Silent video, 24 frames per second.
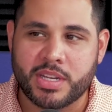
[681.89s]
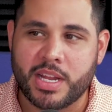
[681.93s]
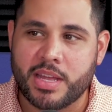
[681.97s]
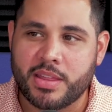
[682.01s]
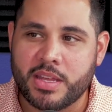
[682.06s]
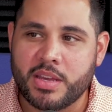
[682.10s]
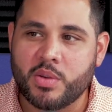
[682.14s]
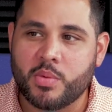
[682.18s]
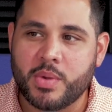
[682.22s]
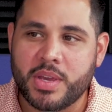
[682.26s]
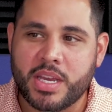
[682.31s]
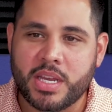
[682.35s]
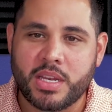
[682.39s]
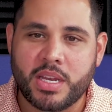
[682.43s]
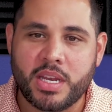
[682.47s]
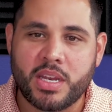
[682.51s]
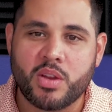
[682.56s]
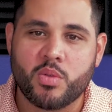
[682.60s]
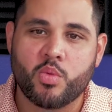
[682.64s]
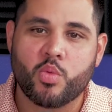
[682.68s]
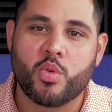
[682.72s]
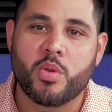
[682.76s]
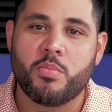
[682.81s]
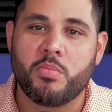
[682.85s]
And I think we need
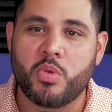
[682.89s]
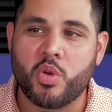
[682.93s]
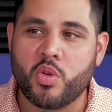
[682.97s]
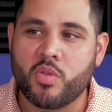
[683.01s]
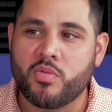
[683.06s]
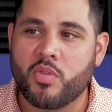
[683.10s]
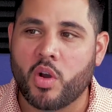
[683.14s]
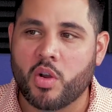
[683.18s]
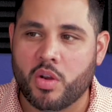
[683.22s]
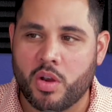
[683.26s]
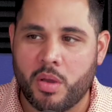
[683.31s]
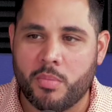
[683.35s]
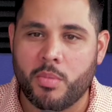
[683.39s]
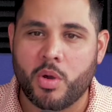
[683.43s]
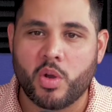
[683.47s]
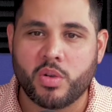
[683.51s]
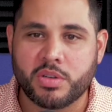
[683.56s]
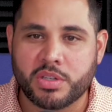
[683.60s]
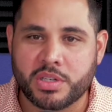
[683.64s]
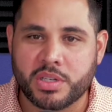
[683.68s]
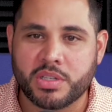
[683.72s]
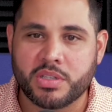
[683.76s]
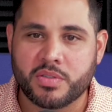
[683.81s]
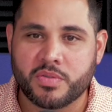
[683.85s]
to remove our
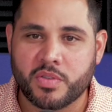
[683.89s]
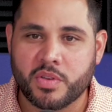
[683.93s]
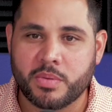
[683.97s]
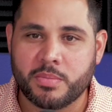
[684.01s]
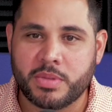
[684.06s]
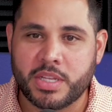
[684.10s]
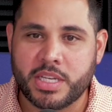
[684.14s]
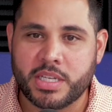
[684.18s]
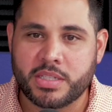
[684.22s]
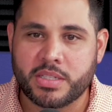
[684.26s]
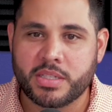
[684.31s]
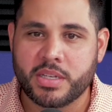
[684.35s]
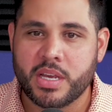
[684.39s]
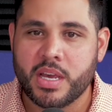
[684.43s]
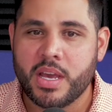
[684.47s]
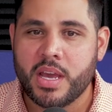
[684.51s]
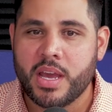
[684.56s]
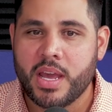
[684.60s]
emotions from this